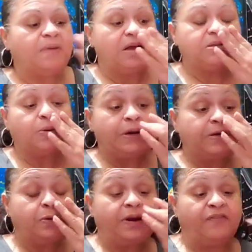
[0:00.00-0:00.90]
But
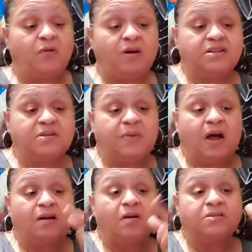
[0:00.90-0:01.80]
2024 is
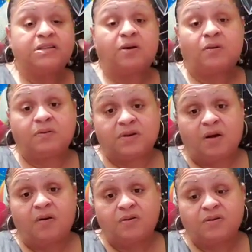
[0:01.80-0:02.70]
about closing old
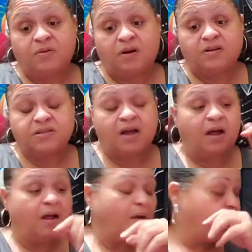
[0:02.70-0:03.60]
old doors,
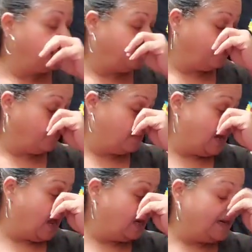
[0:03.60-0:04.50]
um,
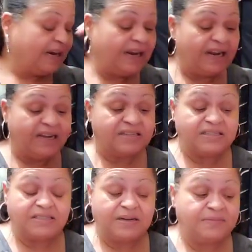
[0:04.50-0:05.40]
not leaning
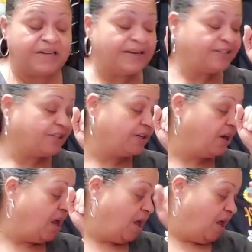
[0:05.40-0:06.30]
into
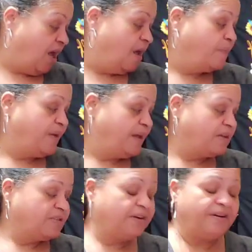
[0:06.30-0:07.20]
temptation, and
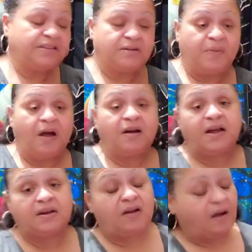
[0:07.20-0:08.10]
being serious about
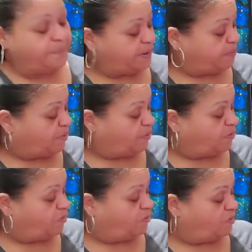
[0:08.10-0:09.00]
cutting off people
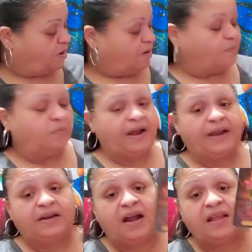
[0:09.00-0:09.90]
who
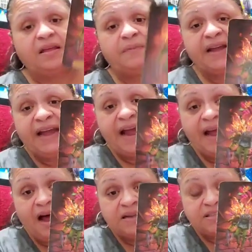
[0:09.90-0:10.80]
bring nothing but
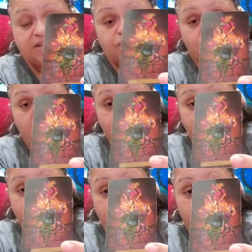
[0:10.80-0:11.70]
chaos and drama
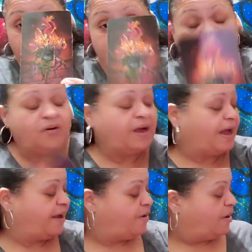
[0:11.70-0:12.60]
in your life.
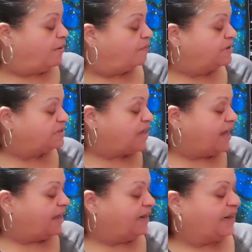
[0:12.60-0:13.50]
Okay,
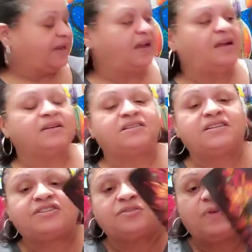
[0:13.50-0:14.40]
recycling
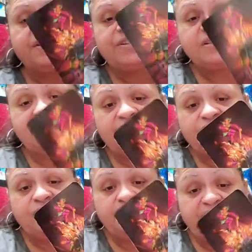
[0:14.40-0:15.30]
situations
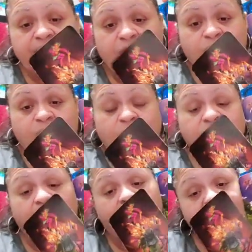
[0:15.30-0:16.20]
that you've been through
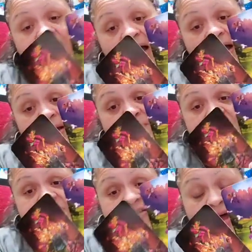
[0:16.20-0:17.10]
time
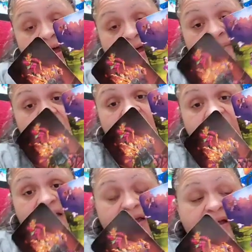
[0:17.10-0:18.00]
and time
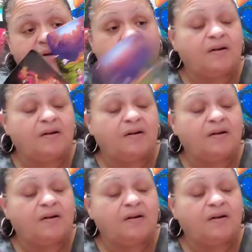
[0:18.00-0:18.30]
again.